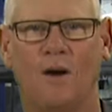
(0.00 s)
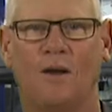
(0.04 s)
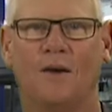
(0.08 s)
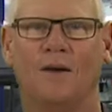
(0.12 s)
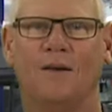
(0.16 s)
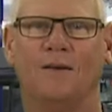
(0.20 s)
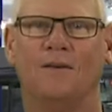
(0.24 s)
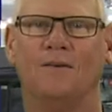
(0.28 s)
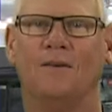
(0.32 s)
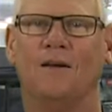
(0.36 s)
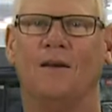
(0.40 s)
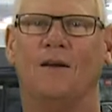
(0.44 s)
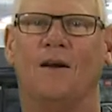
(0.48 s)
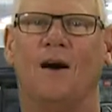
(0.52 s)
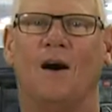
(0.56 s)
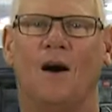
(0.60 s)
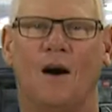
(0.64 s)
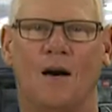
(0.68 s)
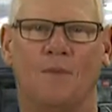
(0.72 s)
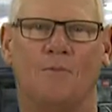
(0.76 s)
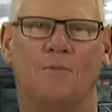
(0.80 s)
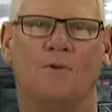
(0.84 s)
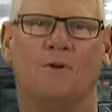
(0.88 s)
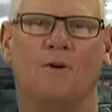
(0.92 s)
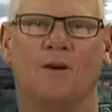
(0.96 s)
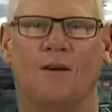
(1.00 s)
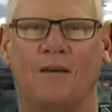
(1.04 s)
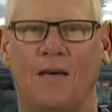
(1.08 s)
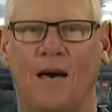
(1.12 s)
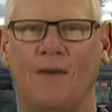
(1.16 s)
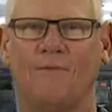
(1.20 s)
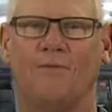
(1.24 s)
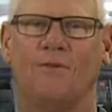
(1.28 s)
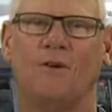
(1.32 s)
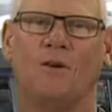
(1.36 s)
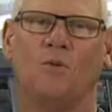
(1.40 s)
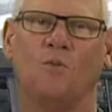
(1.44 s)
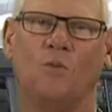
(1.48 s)
Monahan, and I'm a
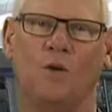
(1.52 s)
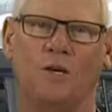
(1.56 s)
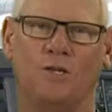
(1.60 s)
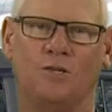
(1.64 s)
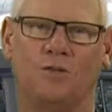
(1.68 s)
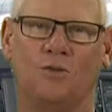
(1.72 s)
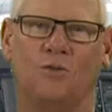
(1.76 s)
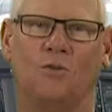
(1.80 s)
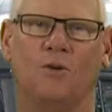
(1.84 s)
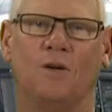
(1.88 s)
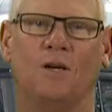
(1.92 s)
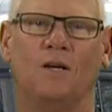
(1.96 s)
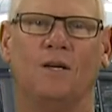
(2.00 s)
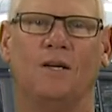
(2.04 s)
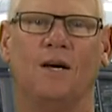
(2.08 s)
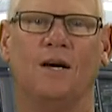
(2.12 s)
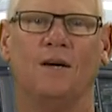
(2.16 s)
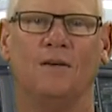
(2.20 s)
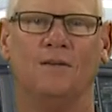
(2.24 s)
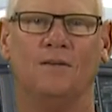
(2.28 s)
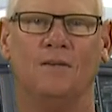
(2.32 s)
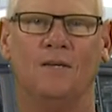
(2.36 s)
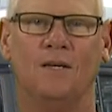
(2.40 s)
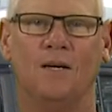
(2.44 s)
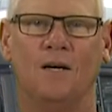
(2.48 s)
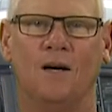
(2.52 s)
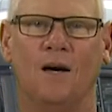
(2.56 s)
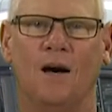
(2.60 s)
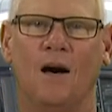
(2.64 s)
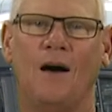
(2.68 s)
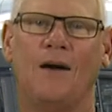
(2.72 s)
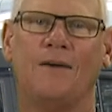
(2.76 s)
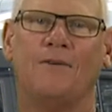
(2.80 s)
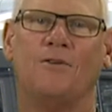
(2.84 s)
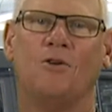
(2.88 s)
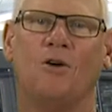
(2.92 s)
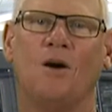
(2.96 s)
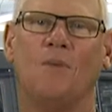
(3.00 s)
recovering West Aucklander.
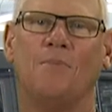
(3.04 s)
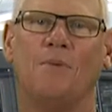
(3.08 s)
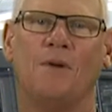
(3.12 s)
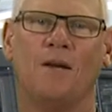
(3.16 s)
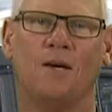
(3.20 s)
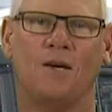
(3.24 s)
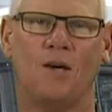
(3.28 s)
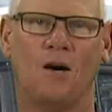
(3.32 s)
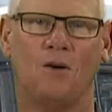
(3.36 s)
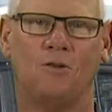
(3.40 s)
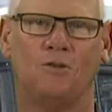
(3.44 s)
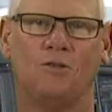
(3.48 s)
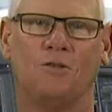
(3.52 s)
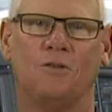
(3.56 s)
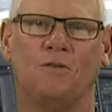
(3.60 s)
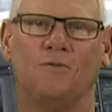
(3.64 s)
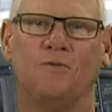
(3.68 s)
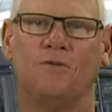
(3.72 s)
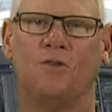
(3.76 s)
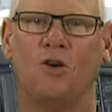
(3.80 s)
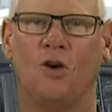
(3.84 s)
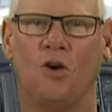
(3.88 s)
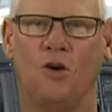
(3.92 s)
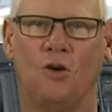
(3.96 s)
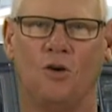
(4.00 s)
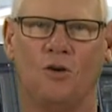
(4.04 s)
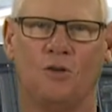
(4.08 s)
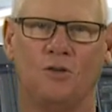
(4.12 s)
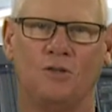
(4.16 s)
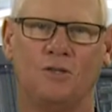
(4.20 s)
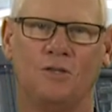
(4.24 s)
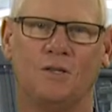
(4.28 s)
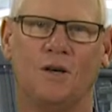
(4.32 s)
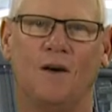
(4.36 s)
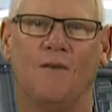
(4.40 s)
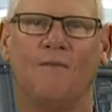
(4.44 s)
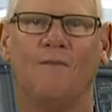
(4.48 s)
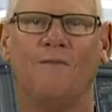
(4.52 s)
I grew up in a culture of
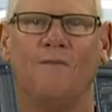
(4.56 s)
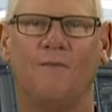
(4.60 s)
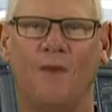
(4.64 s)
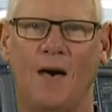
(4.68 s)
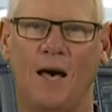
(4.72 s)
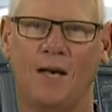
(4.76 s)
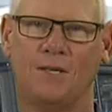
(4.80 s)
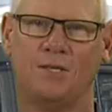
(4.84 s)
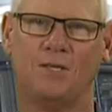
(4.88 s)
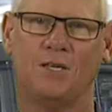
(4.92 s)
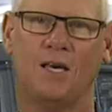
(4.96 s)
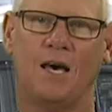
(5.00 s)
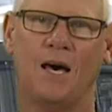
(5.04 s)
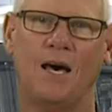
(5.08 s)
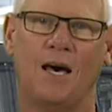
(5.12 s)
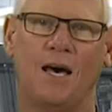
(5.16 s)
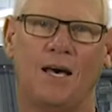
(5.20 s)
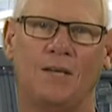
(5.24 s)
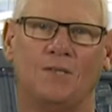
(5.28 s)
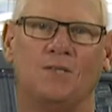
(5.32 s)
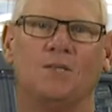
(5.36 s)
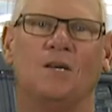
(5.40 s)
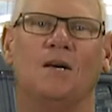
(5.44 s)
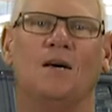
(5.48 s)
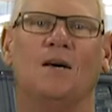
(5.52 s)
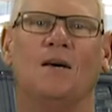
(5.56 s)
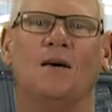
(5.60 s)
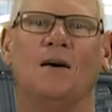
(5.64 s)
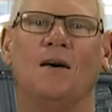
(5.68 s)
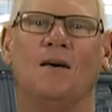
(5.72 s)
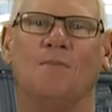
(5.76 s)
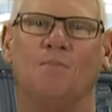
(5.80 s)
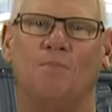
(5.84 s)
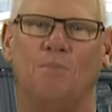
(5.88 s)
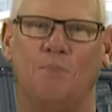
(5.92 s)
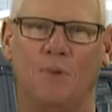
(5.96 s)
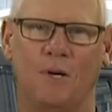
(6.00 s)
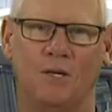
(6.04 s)
girls, fast cars,
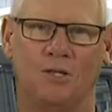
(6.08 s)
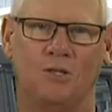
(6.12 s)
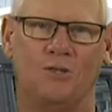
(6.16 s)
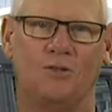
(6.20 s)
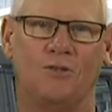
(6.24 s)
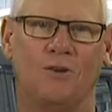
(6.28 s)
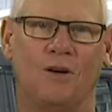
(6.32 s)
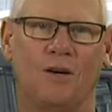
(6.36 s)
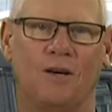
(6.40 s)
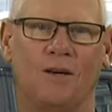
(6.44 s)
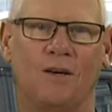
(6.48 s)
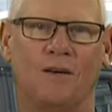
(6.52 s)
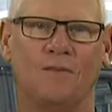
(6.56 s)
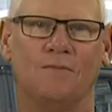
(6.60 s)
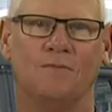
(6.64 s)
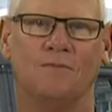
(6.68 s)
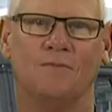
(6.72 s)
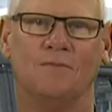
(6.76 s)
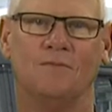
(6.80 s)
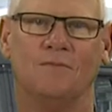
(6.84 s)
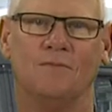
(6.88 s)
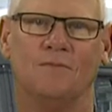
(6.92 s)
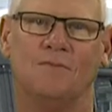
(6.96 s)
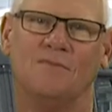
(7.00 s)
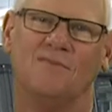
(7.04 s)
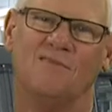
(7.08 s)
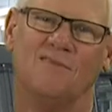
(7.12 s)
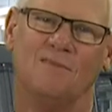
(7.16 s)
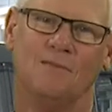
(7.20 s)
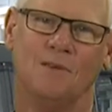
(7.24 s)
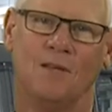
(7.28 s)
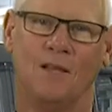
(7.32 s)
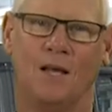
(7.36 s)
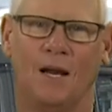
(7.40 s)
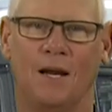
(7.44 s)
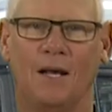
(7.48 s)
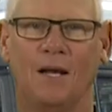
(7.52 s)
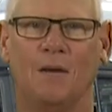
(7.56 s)
and binge drinking,
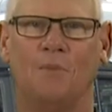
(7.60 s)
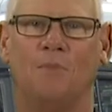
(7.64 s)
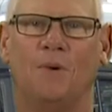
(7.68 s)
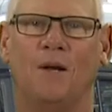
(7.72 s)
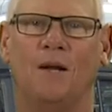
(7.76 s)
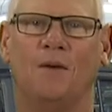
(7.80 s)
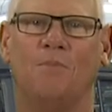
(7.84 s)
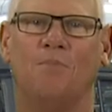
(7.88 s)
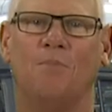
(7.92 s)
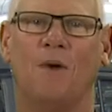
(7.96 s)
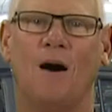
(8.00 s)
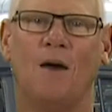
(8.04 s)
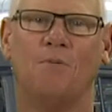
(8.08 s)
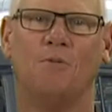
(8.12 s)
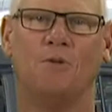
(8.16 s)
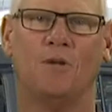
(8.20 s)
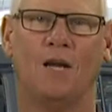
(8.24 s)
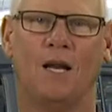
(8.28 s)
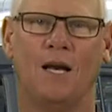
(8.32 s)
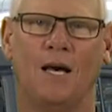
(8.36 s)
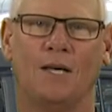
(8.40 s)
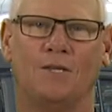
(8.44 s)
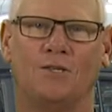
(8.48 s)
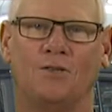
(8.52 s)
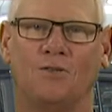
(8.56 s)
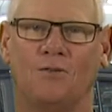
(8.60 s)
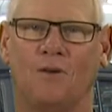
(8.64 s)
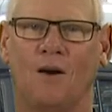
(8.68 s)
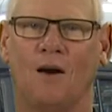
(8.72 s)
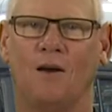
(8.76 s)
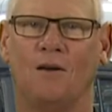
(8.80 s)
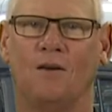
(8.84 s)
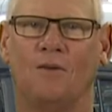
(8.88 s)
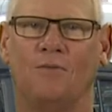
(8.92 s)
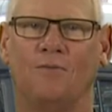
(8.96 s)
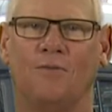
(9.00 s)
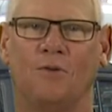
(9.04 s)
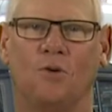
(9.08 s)
with a little bit of Bible class
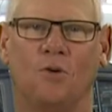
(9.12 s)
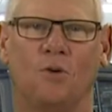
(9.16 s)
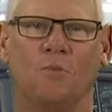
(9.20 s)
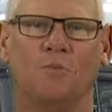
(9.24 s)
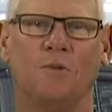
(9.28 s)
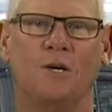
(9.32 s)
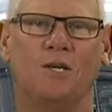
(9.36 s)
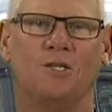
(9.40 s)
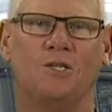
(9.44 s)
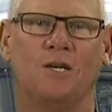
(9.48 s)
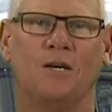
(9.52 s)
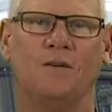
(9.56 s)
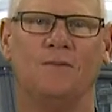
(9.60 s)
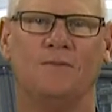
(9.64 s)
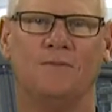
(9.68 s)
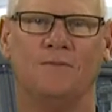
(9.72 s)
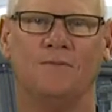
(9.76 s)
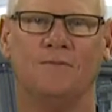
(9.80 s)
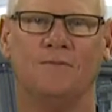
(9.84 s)
thrown in for good measure.